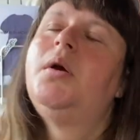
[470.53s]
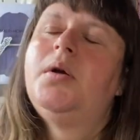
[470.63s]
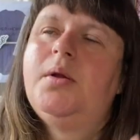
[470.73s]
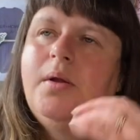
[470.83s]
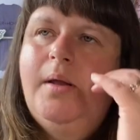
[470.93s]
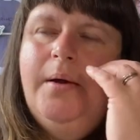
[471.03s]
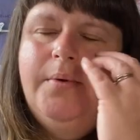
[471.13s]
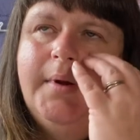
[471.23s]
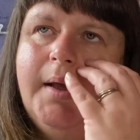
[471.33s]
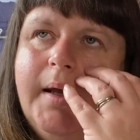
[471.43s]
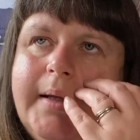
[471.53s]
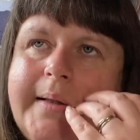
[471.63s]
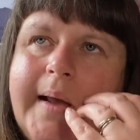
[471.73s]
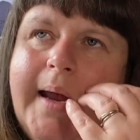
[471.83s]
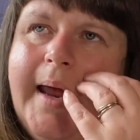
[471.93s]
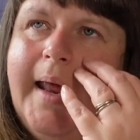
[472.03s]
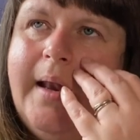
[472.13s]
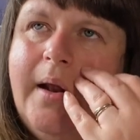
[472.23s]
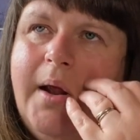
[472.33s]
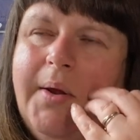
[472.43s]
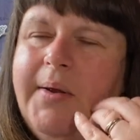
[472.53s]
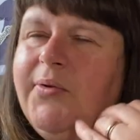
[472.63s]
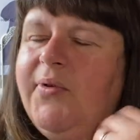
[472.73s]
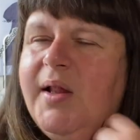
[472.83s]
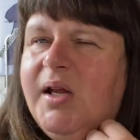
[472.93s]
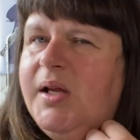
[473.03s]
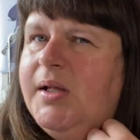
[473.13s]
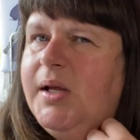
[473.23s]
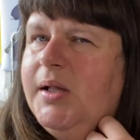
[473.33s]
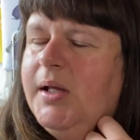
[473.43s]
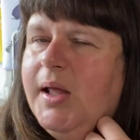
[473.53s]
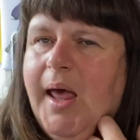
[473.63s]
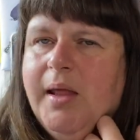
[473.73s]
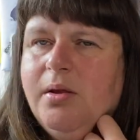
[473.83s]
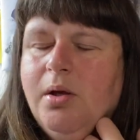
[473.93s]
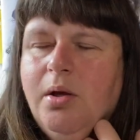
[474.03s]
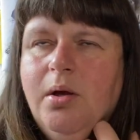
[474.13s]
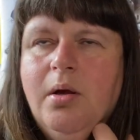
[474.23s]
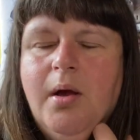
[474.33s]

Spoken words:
so that was easy, and it is really easy to get to.